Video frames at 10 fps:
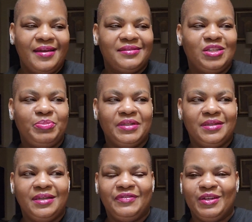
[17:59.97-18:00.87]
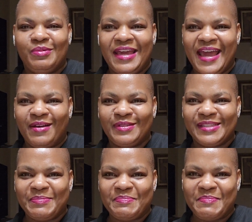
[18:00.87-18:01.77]
to believe that we have
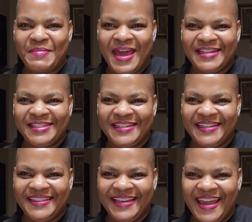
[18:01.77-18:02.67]
some magic in the